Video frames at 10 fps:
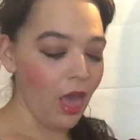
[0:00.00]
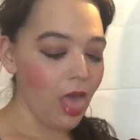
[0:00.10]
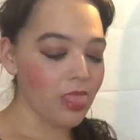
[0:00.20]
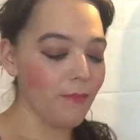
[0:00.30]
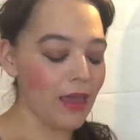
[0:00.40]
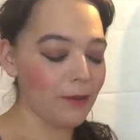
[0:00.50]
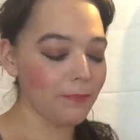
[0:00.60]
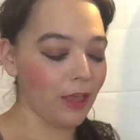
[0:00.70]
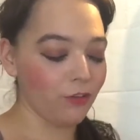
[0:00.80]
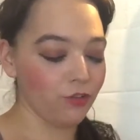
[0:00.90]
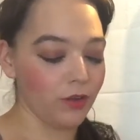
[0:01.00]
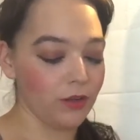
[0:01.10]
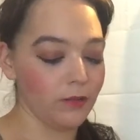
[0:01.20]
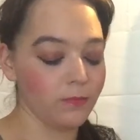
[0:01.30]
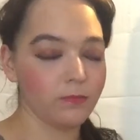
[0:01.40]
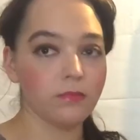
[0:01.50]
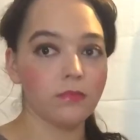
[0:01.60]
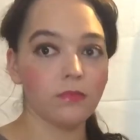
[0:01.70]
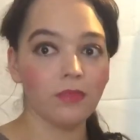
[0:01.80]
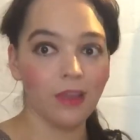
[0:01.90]
The man in black retreated.
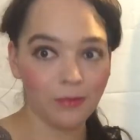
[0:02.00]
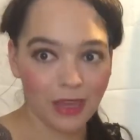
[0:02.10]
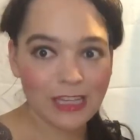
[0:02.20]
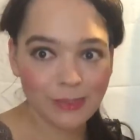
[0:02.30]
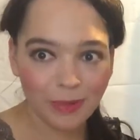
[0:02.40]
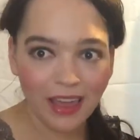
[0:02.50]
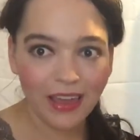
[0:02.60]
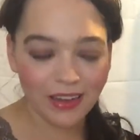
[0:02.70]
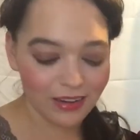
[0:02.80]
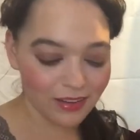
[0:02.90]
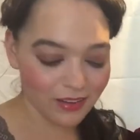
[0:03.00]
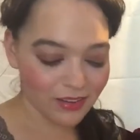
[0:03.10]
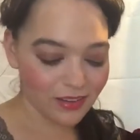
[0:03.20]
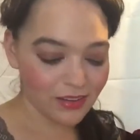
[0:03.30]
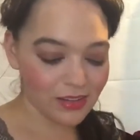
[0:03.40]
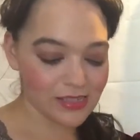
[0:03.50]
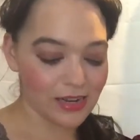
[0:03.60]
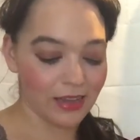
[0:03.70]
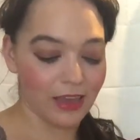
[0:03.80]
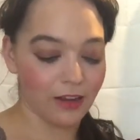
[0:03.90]
"Let me explain," he said
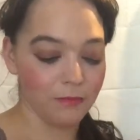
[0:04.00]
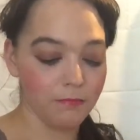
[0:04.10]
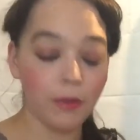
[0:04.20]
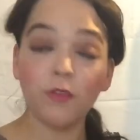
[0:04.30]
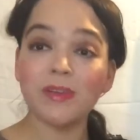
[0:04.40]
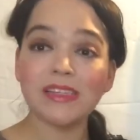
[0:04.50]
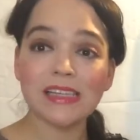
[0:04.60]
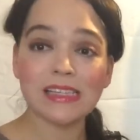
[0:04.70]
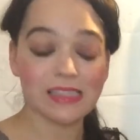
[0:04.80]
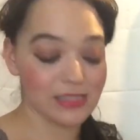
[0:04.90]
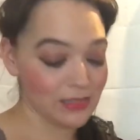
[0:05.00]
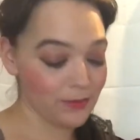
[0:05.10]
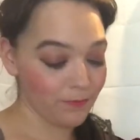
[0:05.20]
again, but from a distance.